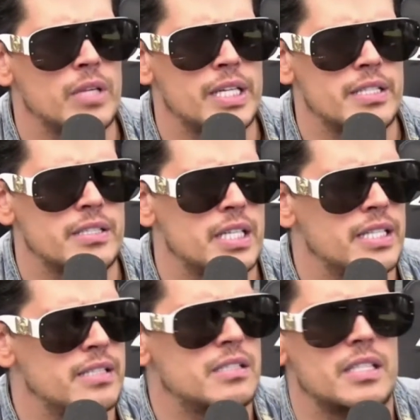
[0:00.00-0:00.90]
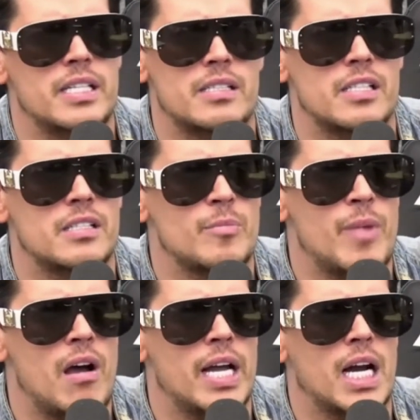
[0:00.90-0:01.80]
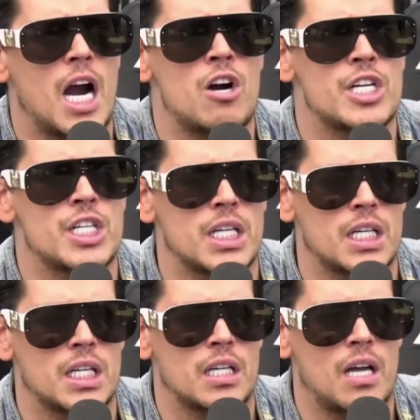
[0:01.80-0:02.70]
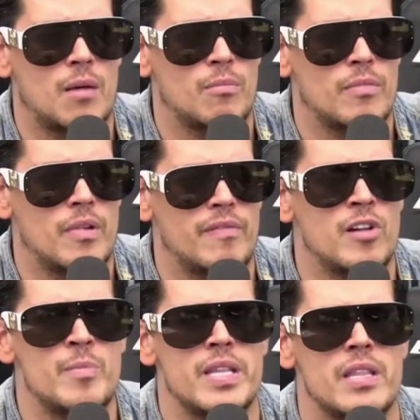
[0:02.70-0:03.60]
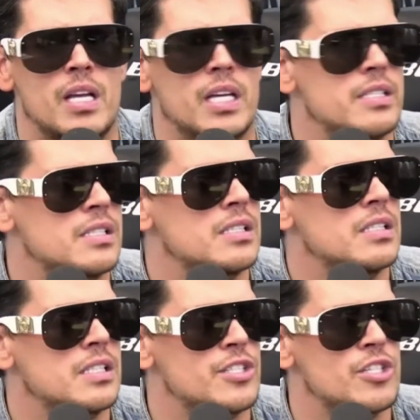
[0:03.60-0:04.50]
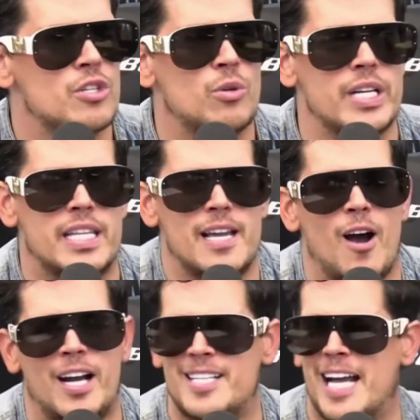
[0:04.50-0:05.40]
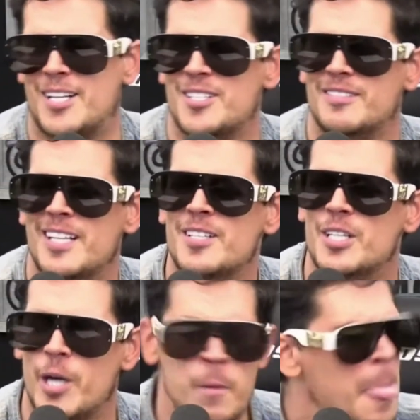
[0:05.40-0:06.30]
is about encouraging a vermin that has destroyed the architecture of London.